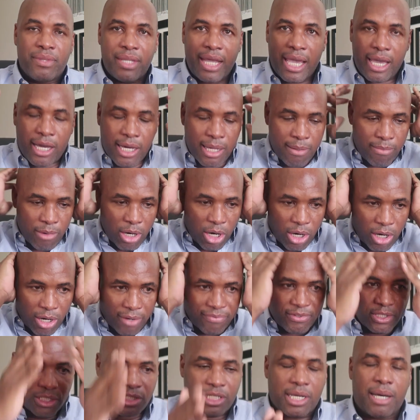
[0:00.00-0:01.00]
They come
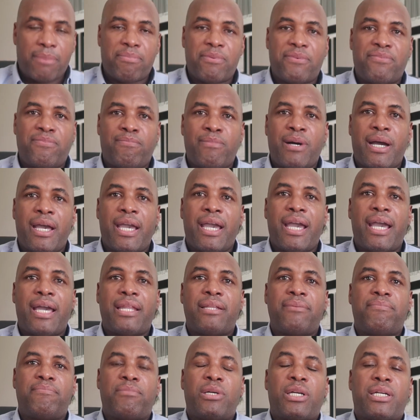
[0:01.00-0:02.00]
off the top of my
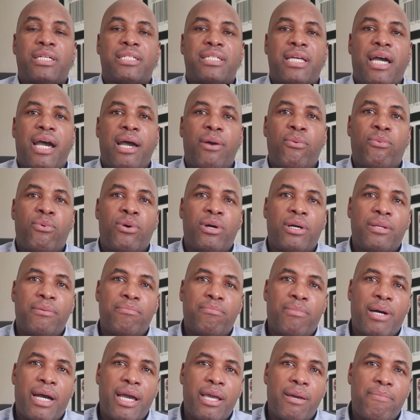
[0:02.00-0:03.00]
head because I
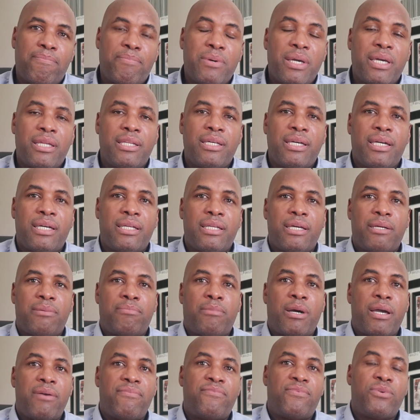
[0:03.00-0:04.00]
want my opinion and
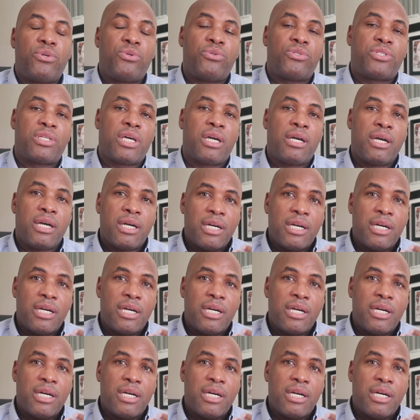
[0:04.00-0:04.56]
my views